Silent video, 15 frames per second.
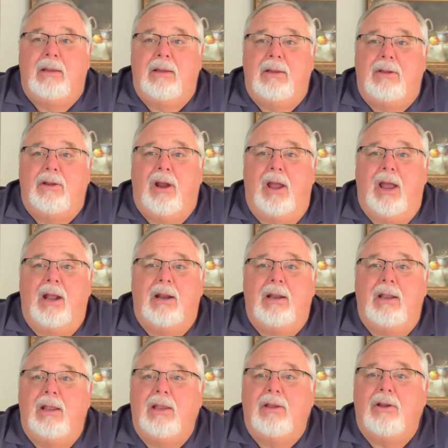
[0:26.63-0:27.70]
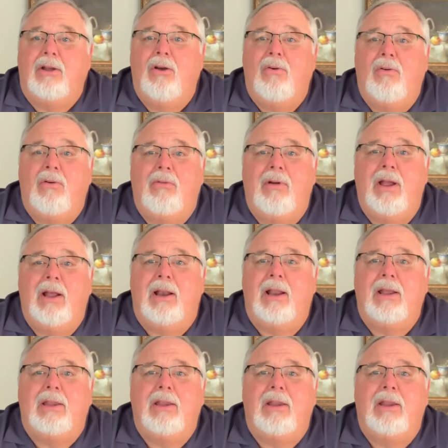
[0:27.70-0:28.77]
you're going around
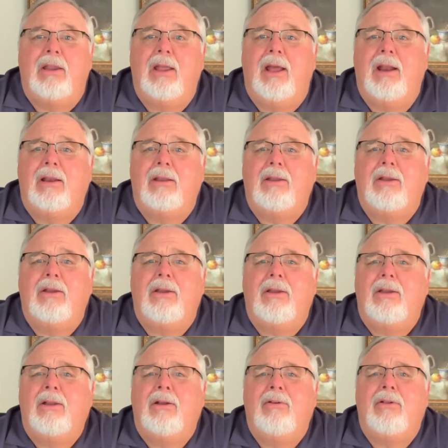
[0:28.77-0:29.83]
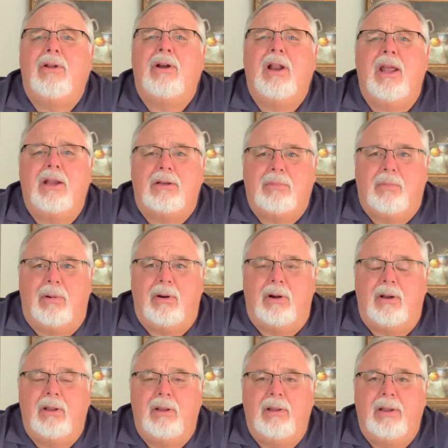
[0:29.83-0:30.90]
like you know you're an
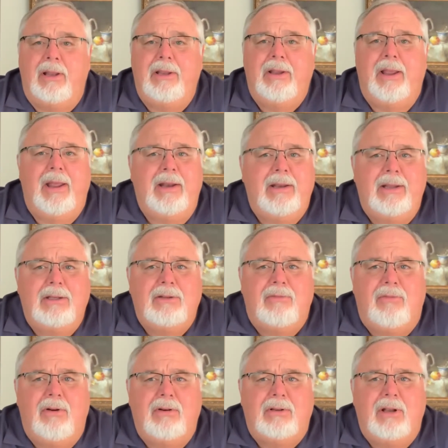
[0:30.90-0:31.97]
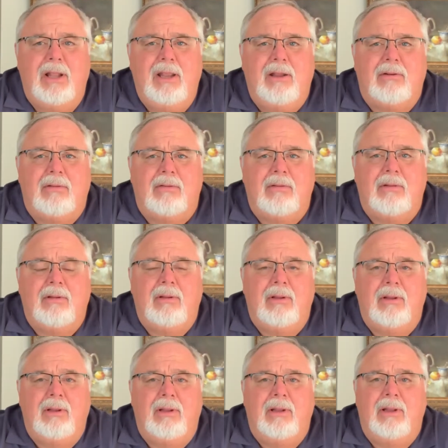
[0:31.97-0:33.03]
expert and you hadn't did your first deal.
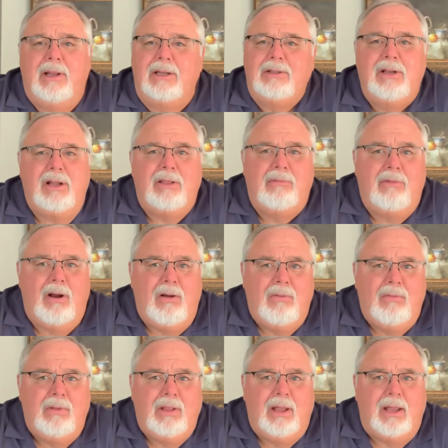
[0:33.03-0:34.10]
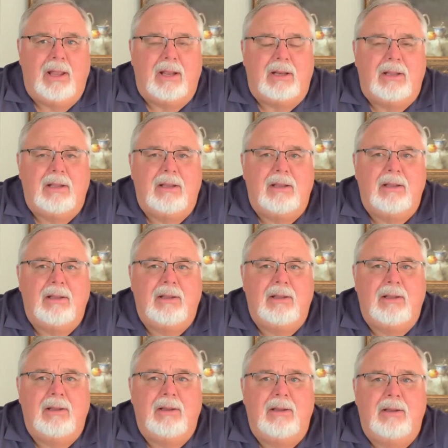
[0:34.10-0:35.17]
There's nothing wrong with that.
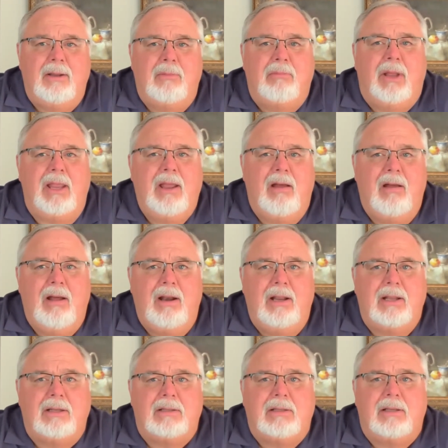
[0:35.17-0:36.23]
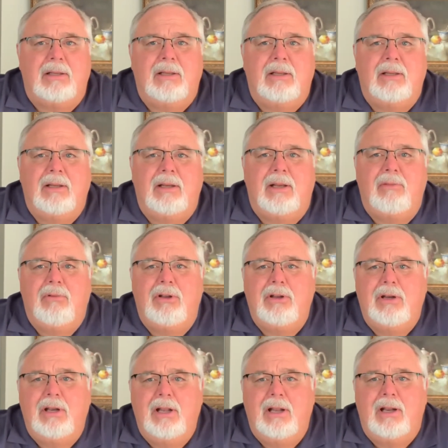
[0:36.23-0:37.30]
Be honest when you're
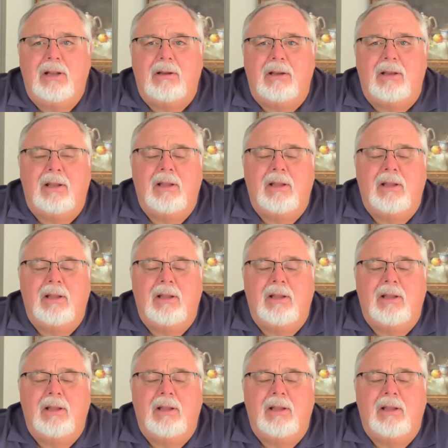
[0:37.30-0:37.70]
dealing.